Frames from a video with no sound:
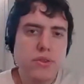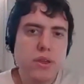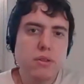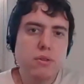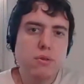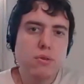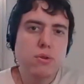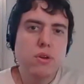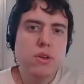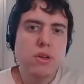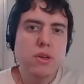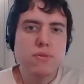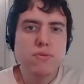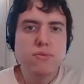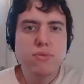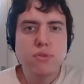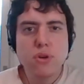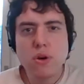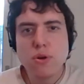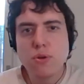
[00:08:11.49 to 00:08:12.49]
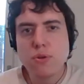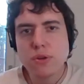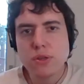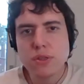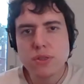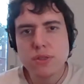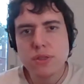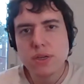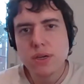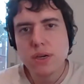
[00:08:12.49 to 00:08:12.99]
and looking
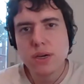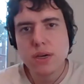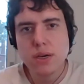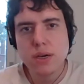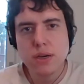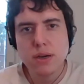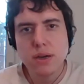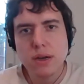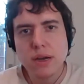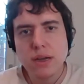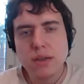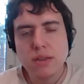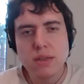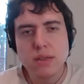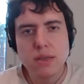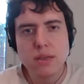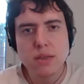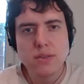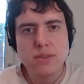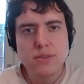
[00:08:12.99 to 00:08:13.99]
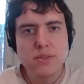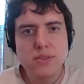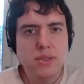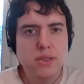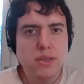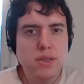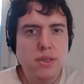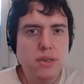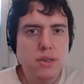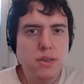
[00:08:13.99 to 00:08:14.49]
forward, I
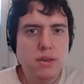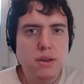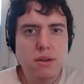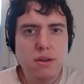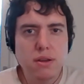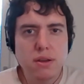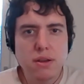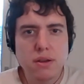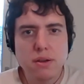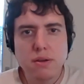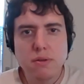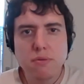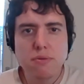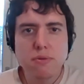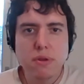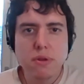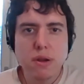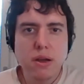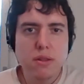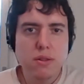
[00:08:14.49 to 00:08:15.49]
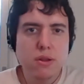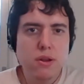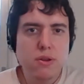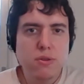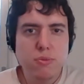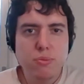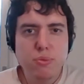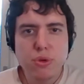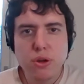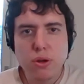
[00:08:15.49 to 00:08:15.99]
see a lot
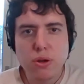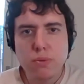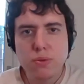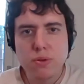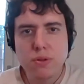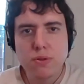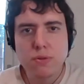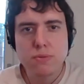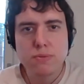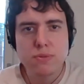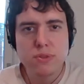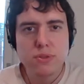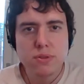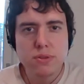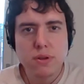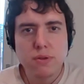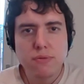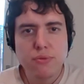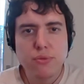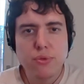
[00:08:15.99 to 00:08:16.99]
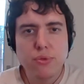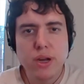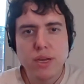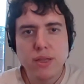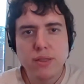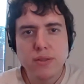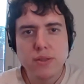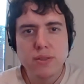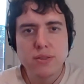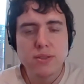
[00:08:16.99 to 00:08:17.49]
of problems of
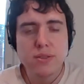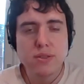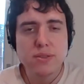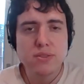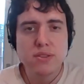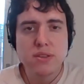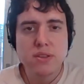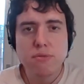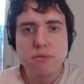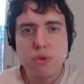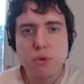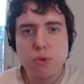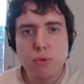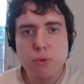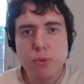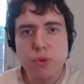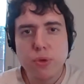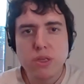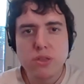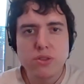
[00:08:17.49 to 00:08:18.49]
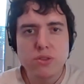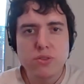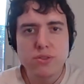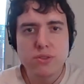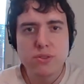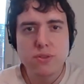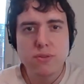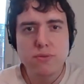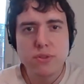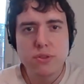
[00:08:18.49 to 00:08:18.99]
dryness in several
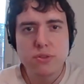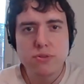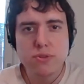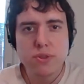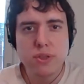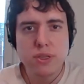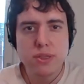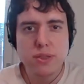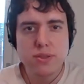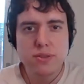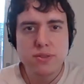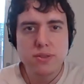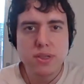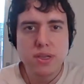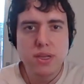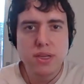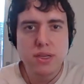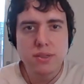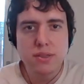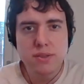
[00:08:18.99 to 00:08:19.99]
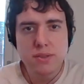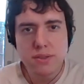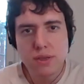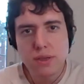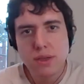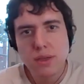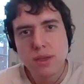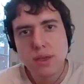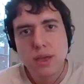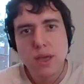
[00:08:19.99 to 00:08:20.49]
regions of the United States,
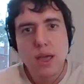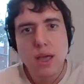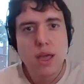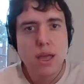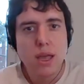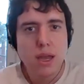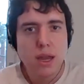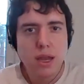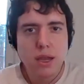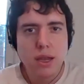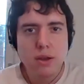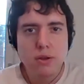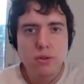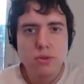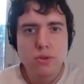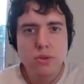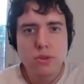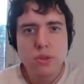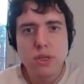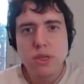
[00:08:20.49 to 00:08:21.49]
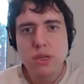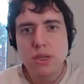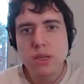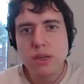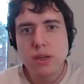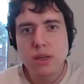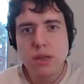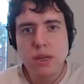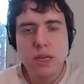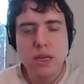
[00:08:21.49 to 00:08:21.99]

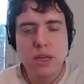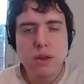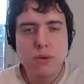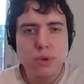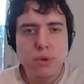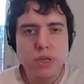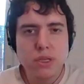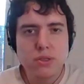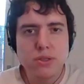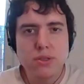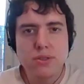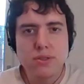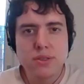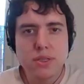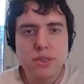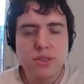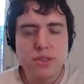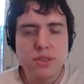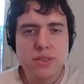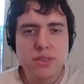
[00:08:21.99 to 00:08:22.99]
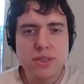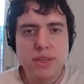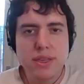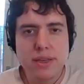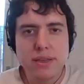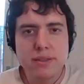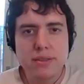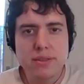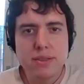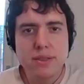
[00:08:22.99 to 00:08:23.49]
including key regions such as
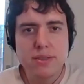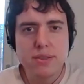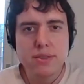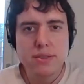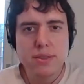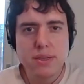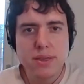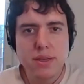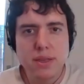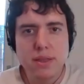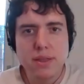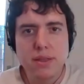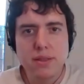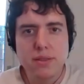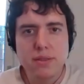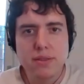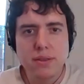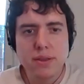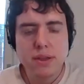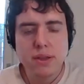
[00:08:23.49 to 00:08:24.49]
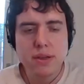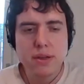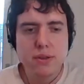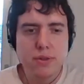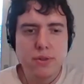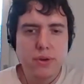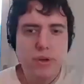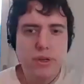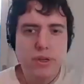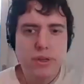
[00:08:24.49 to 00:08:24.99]
Kansas and
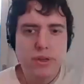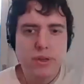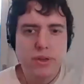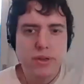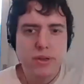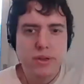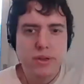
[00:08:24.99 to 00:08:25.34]
Illinois.